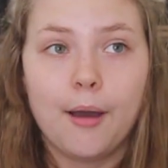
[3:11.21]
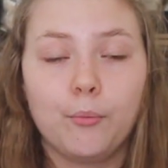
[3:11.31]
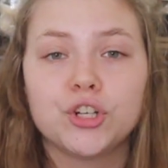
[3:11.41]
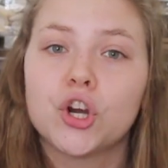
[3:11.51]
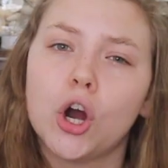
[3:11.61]

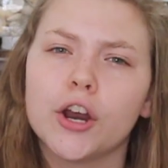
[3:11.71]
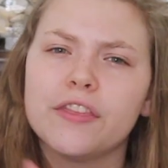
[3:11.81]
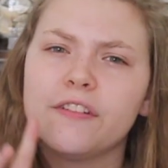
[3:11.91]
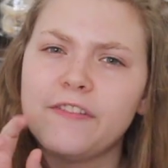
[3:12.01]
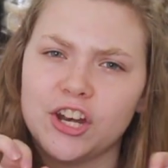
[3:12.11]
um, which
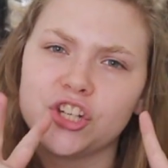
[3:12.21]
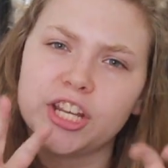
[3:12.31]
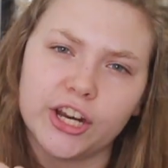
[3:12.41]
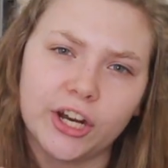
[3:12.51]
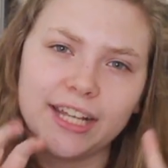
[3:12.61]
are the
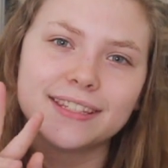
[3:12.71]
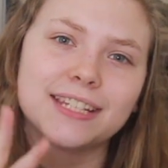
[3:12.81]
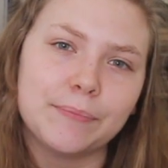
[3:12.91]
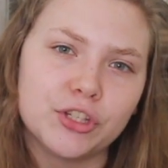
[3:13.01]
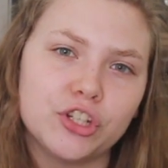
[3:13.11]
vegetarian
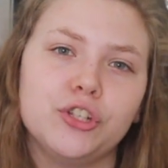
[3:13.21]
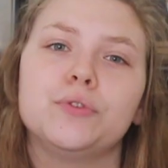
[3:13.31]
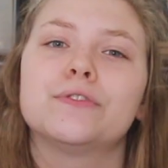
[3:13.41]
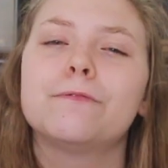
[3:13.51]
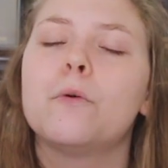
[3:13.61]

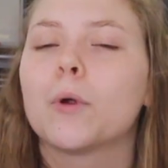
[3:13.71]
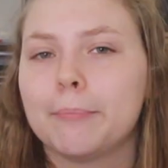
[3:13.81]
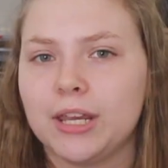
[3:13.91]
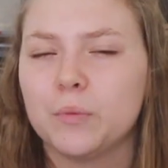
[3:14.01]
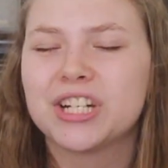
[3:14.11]
substitutes for meat,